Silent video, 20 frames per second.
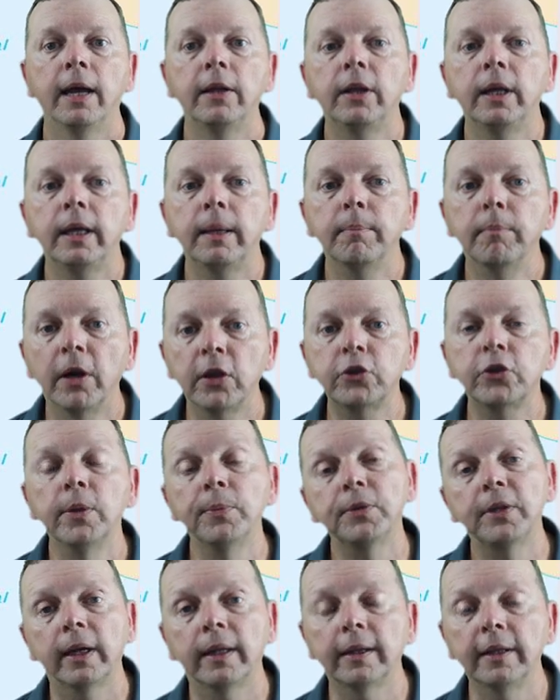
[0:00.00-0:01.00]
and the
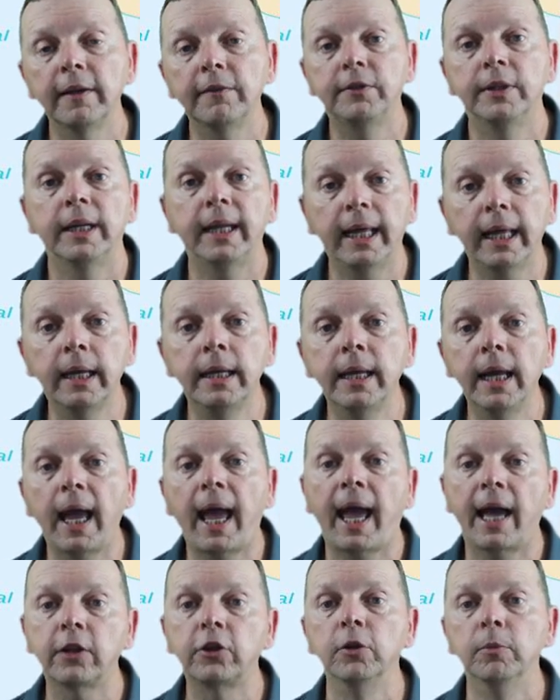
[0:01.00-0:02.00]
Muslims that lived in
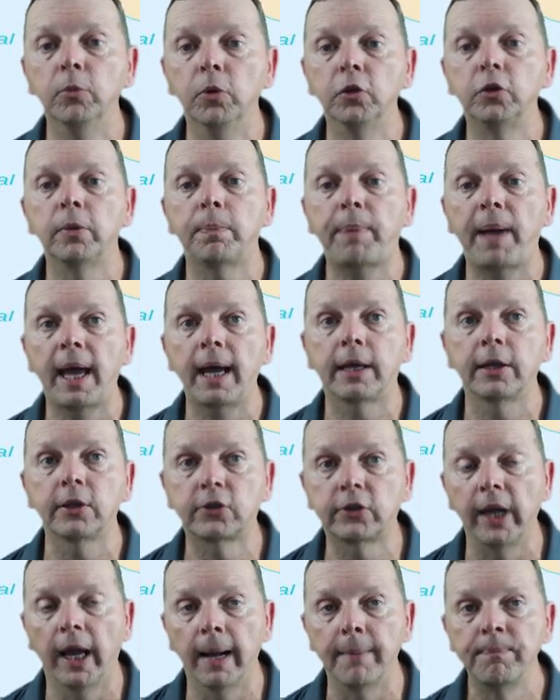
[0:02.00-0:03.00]
India had to move to
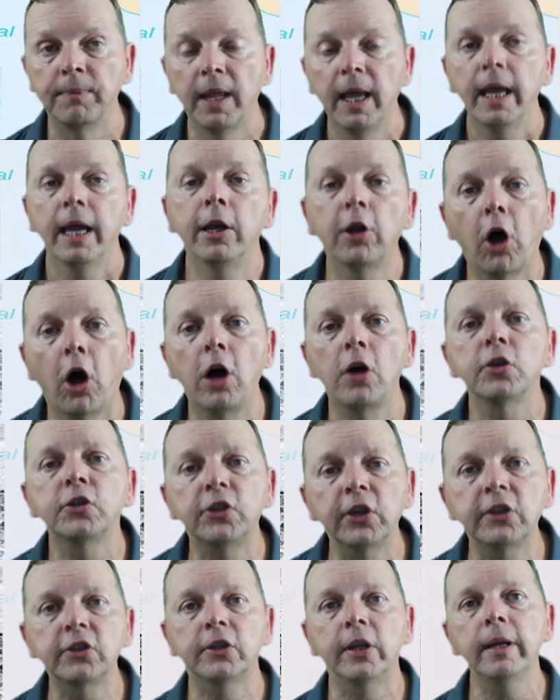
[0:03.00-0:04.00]
Pakistan. And all
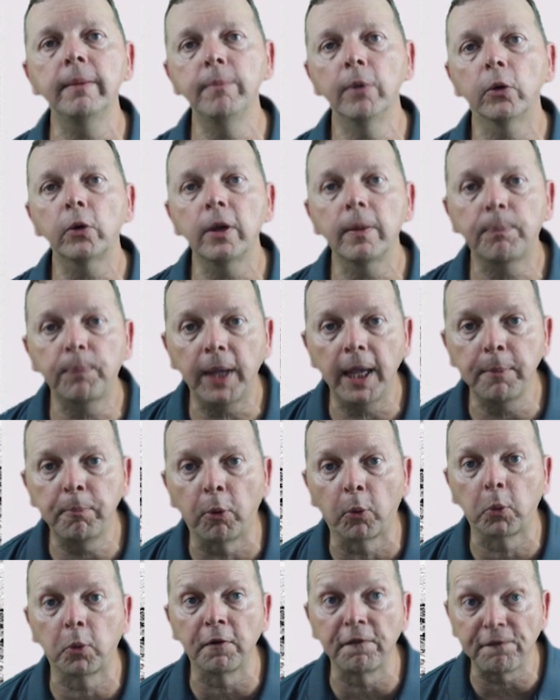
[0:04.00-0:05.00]
16 million
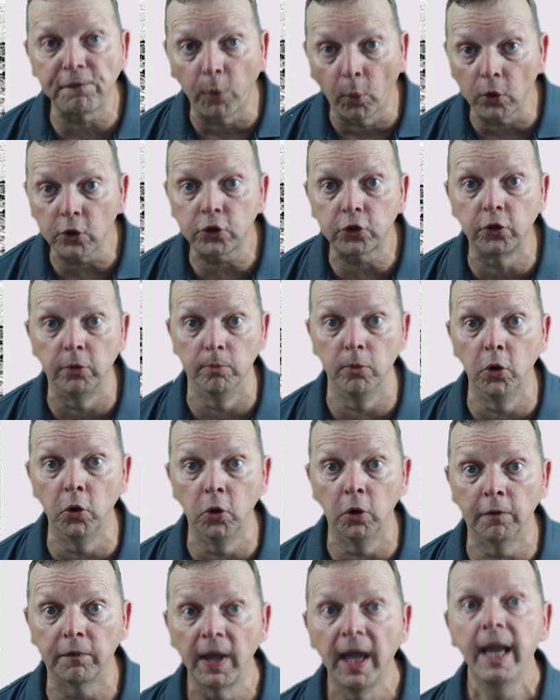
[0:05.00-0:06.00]
people were forced to
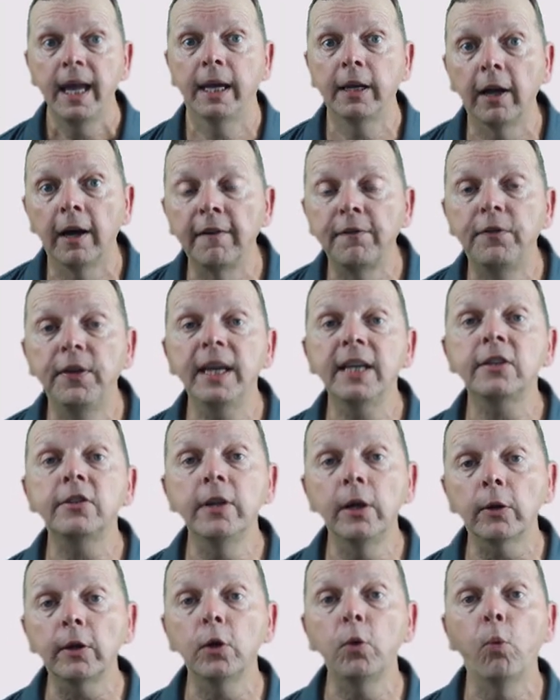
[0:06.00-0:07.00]
move, and of these,
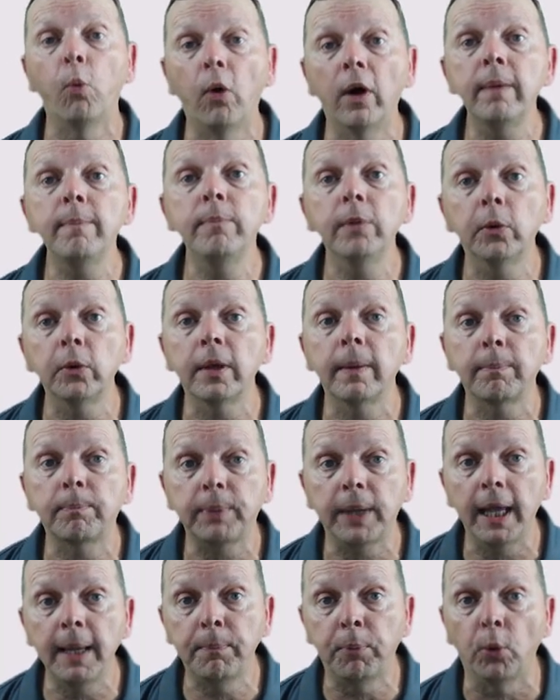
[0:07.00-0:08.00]
nearly 1 million
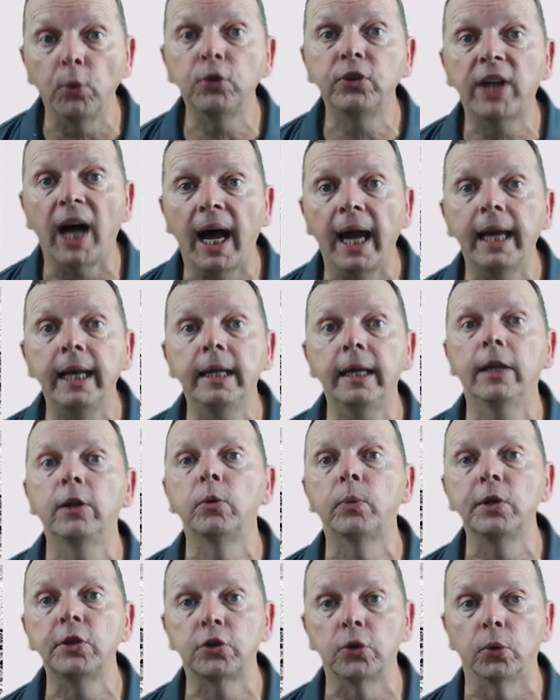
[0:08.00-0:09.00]
people died in
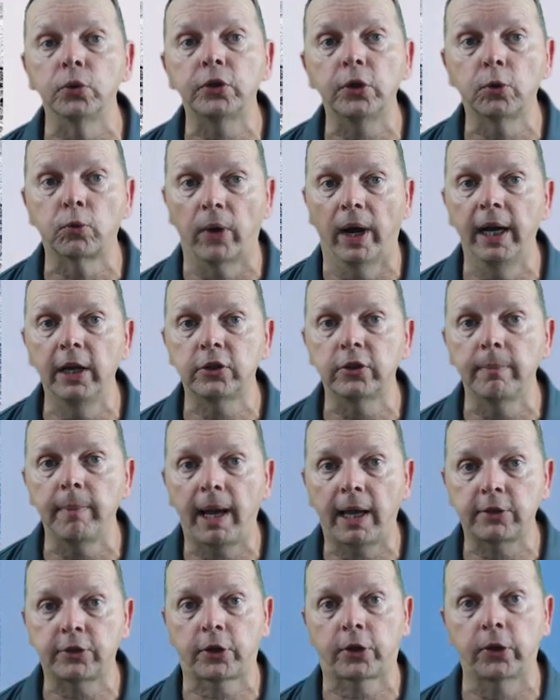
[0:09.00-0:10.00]
the resulting riots and
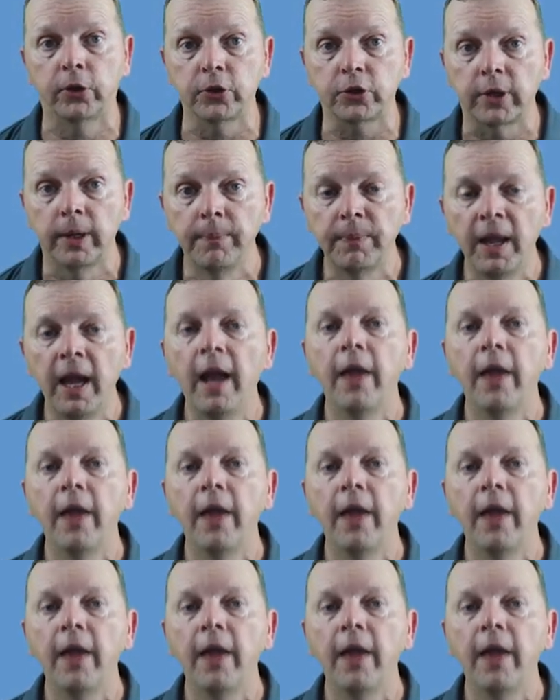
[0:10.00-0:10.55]
massacres.